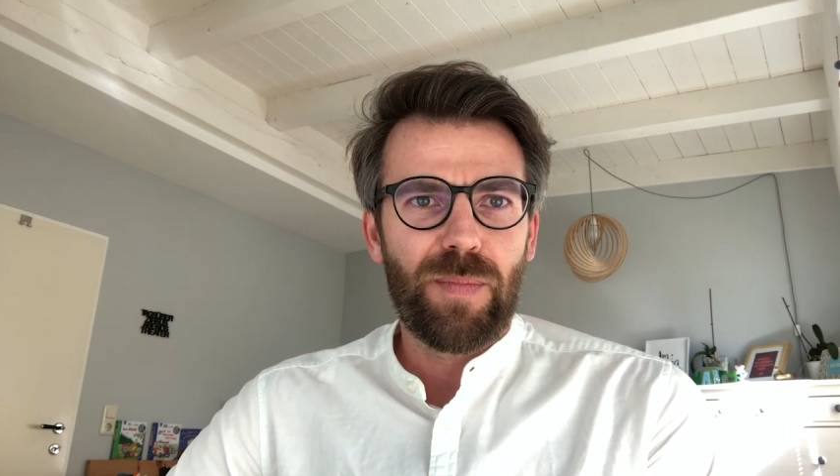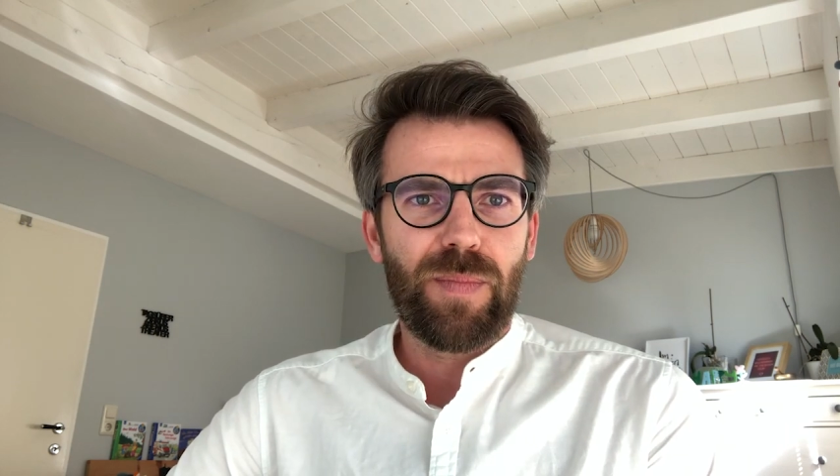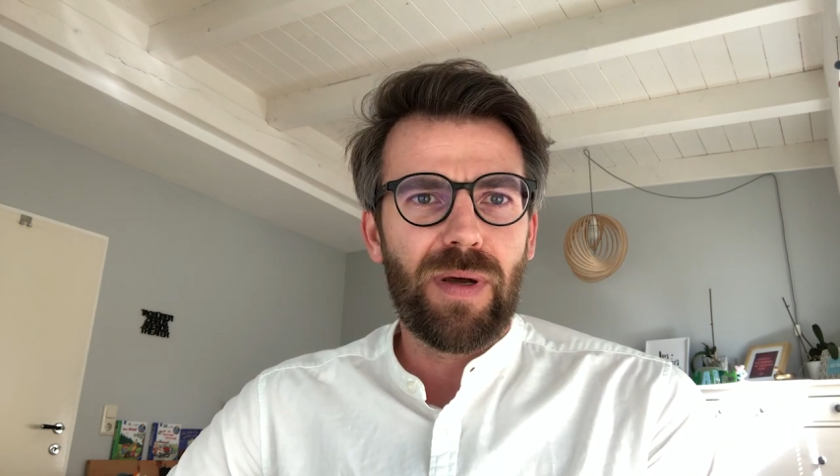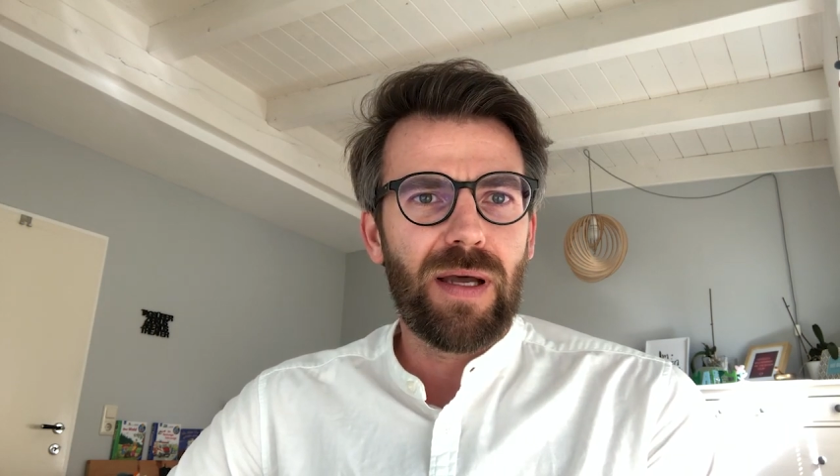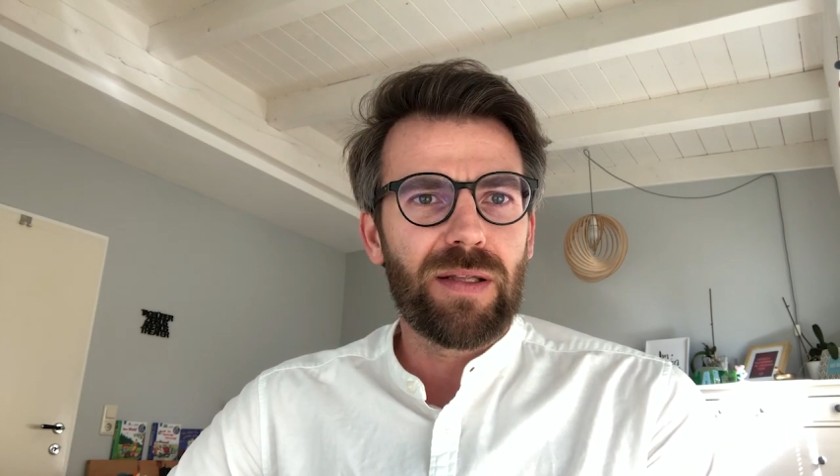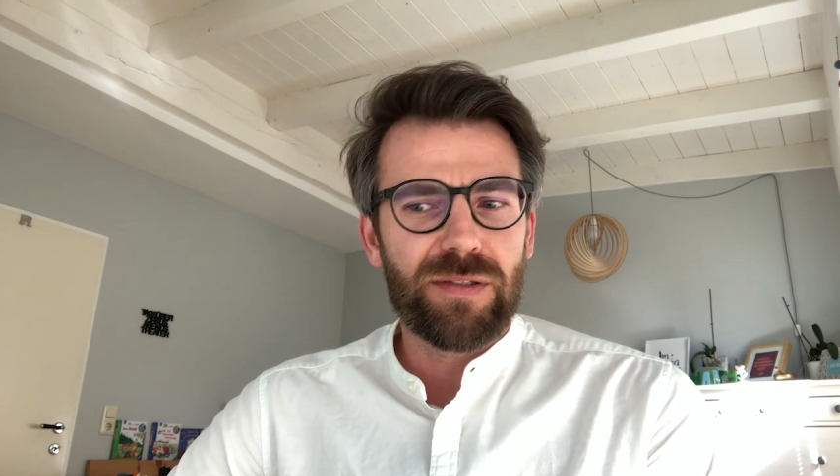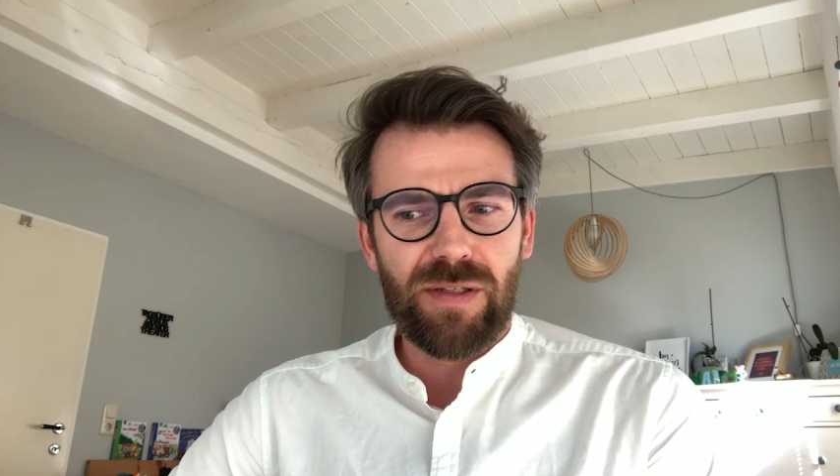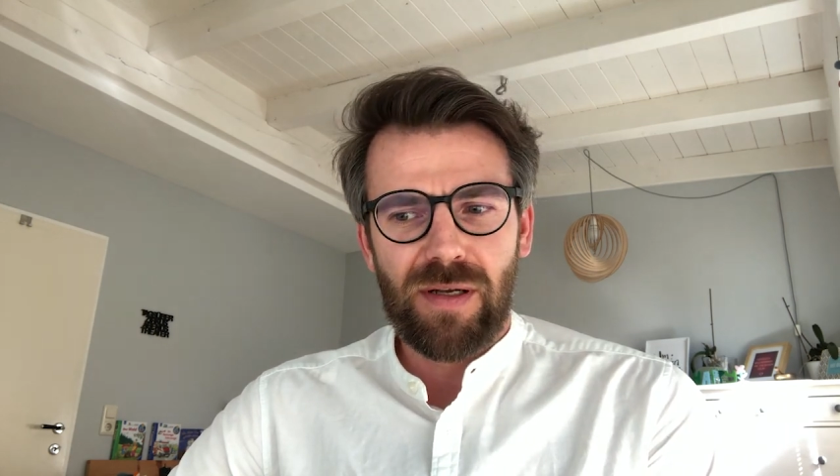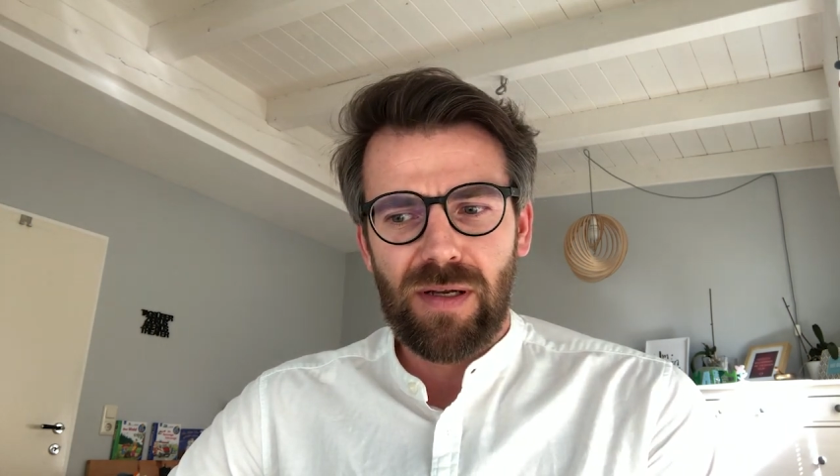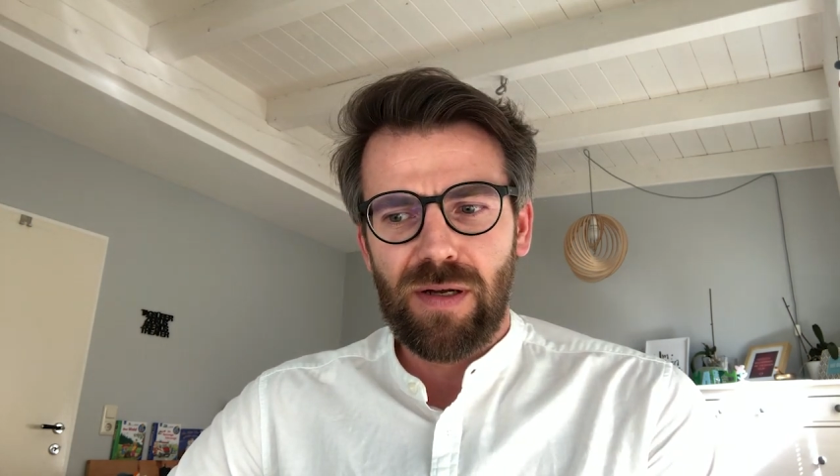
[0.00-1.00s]
but
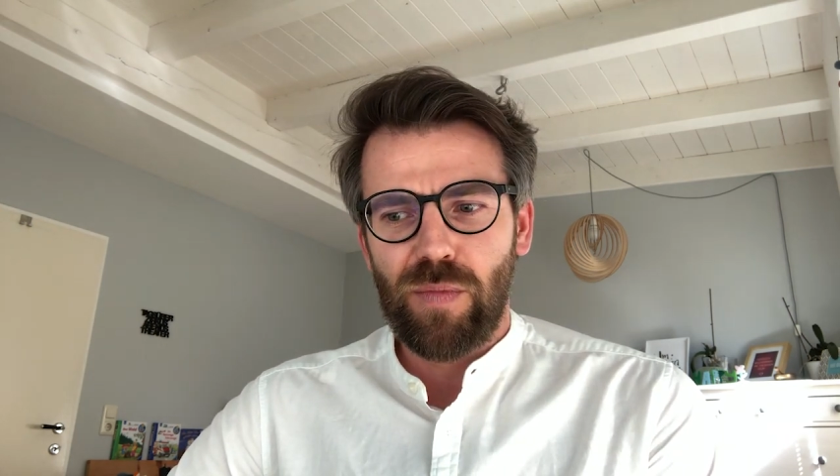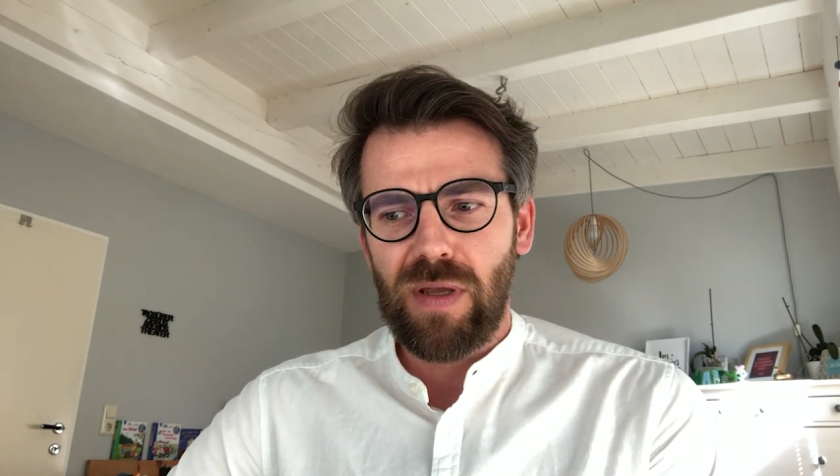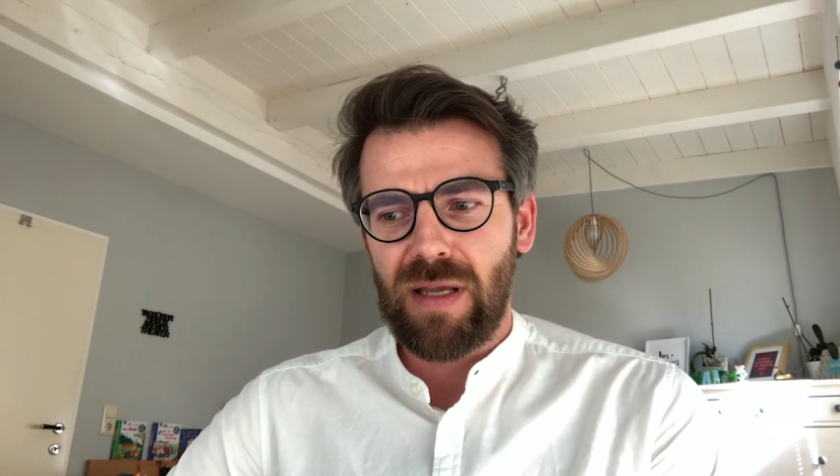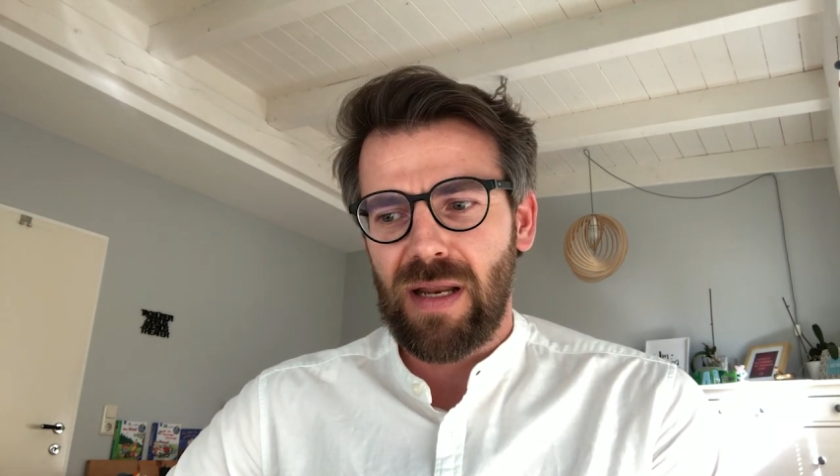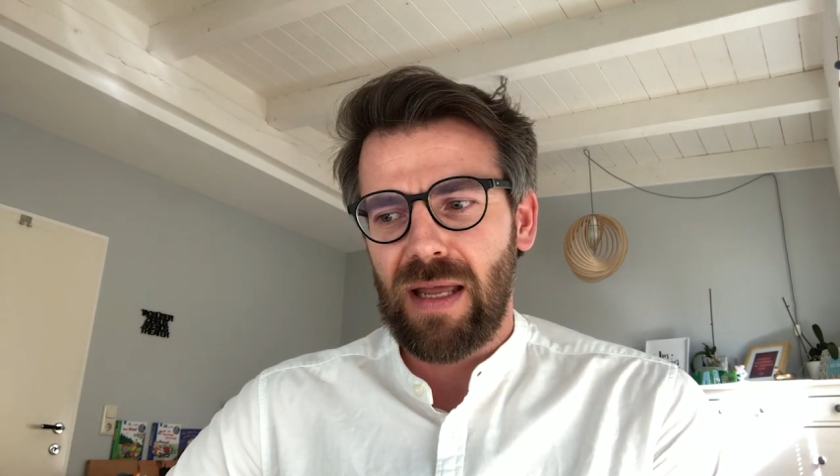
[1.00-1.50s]
we can